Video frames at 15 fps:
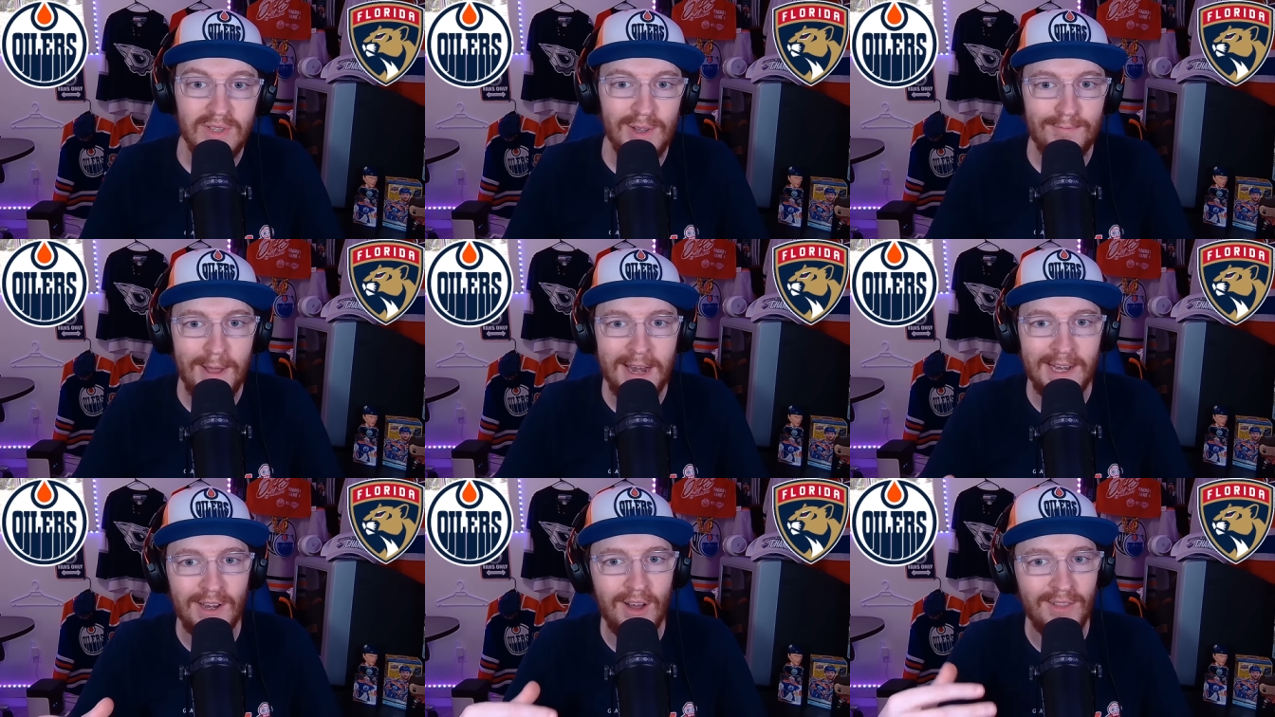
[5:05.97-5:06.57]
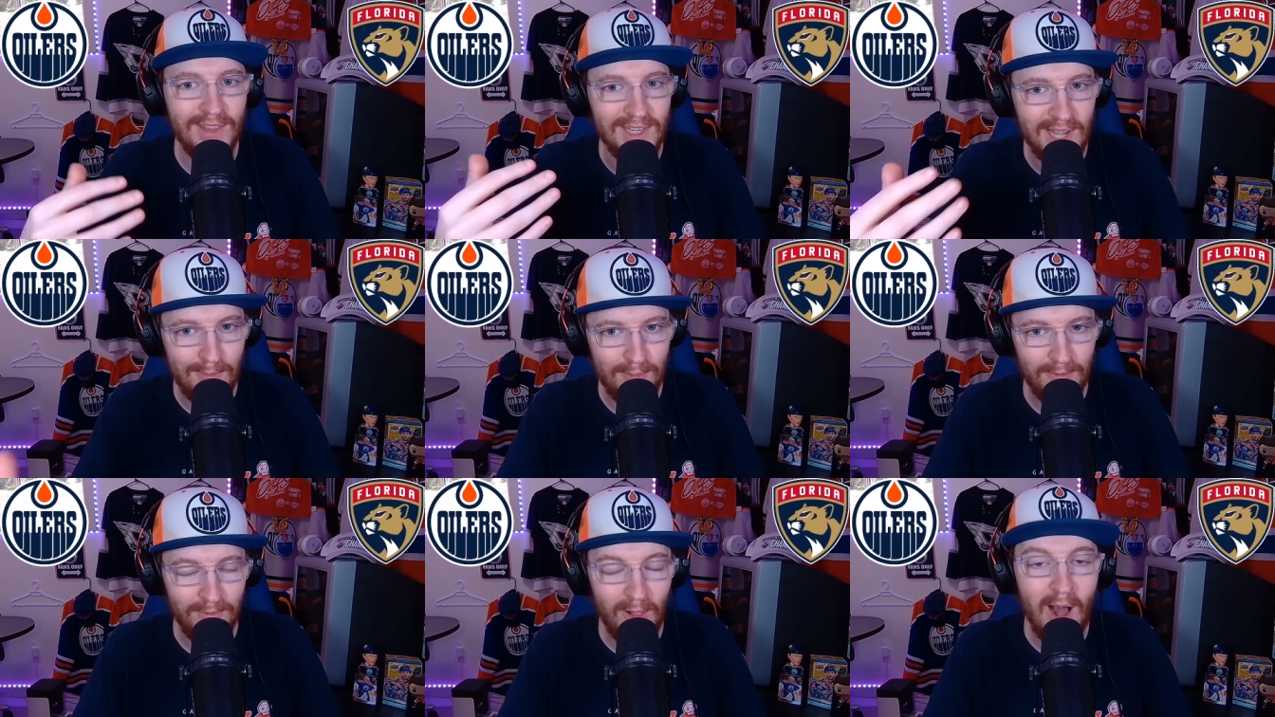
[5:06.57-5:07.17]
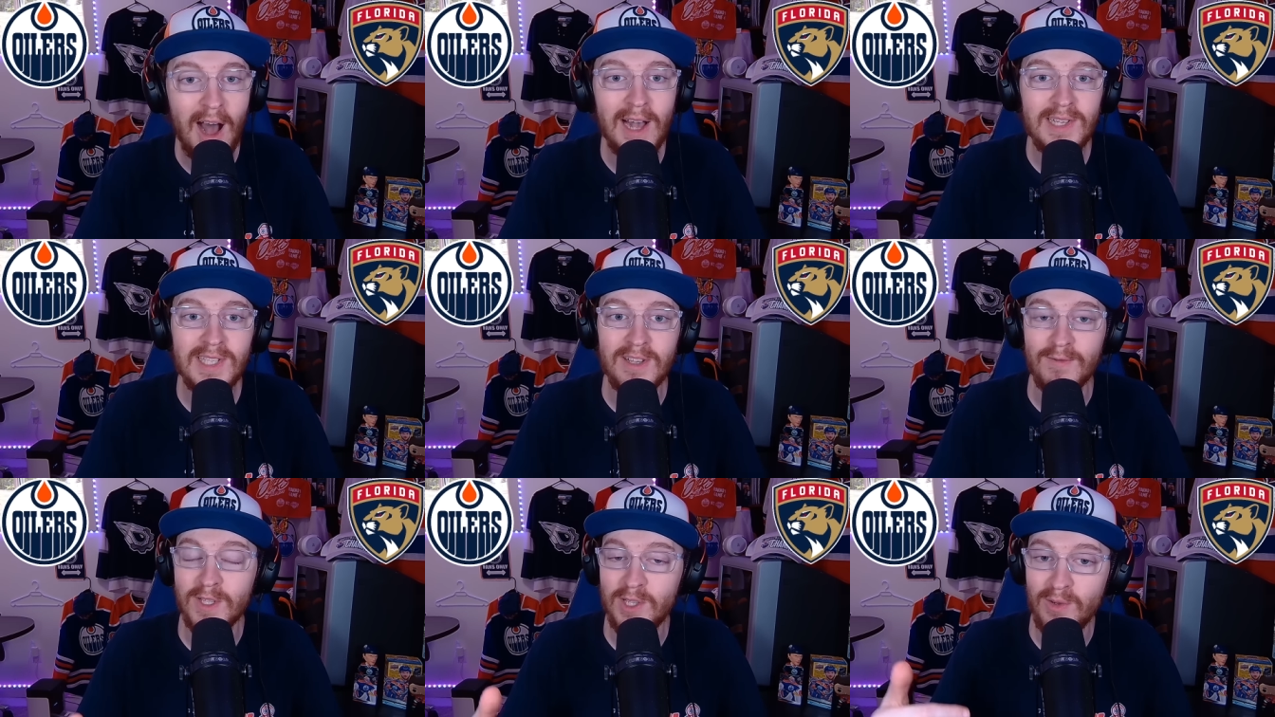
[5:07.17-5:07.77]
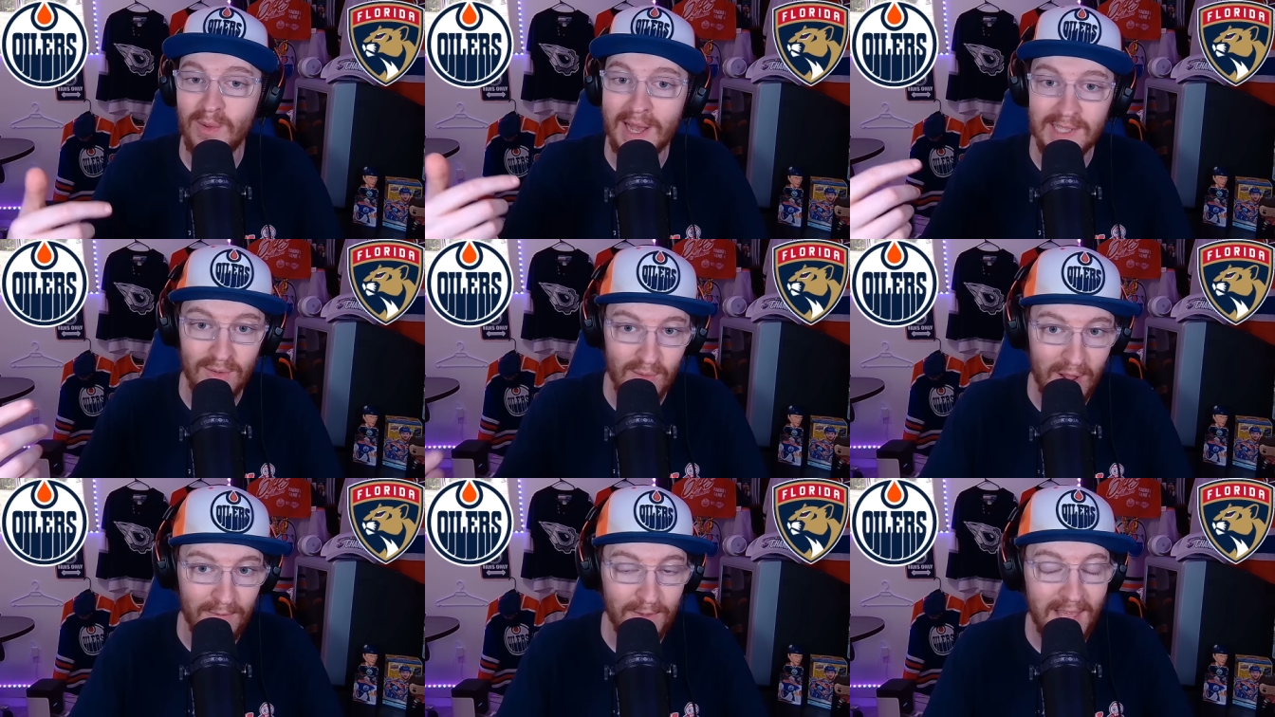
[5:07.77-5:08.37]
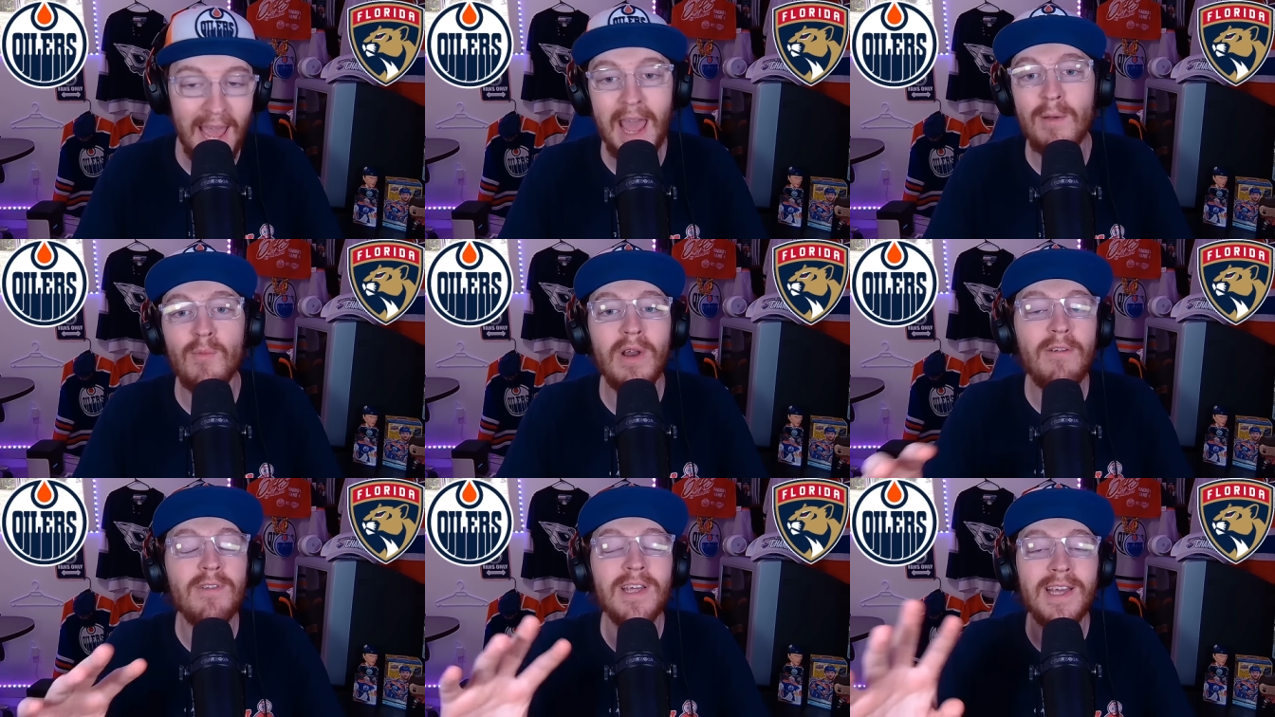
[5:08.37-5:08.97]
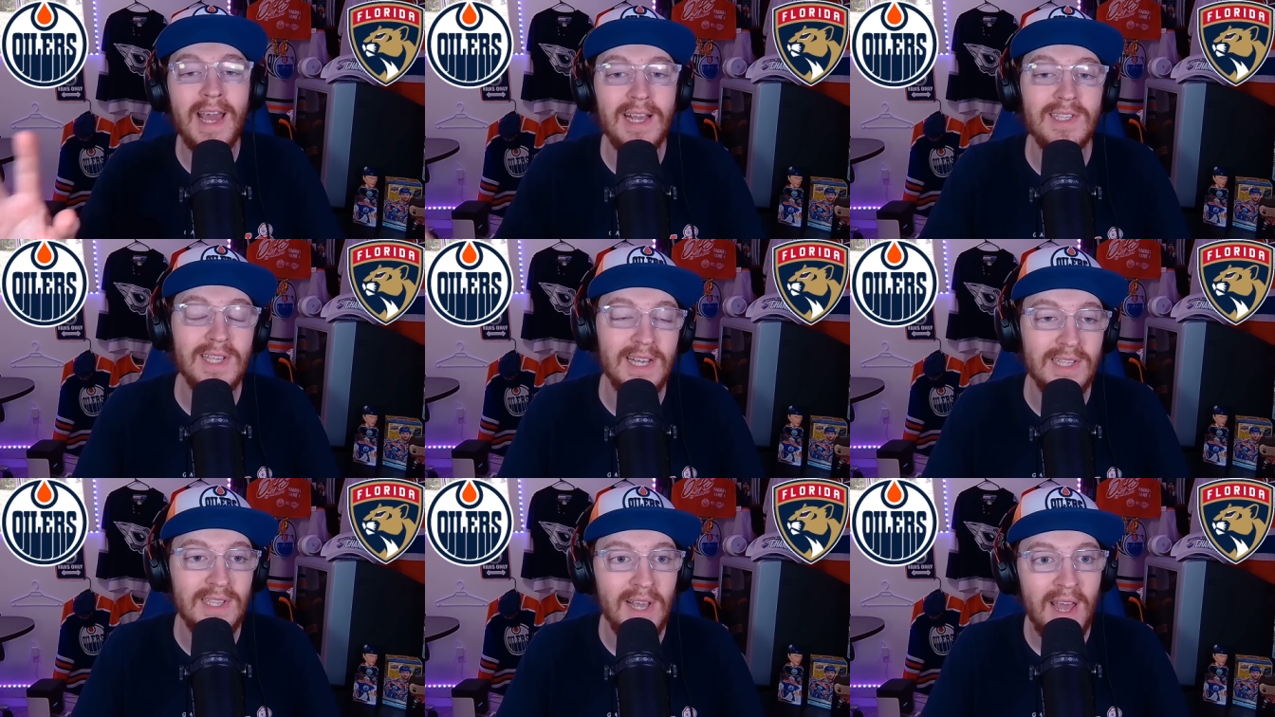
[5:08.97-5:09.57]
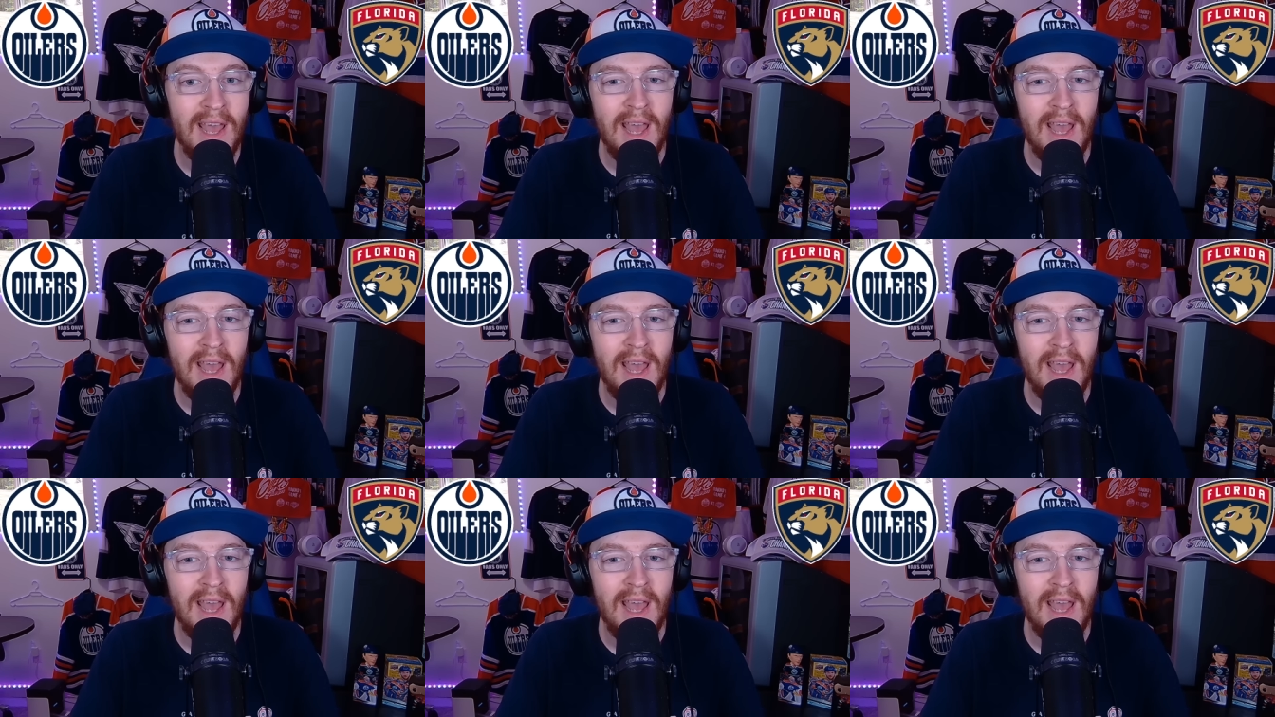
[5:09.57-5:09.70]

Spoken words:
depending on the type of loss, if Stu has a rough game, whatever the case is,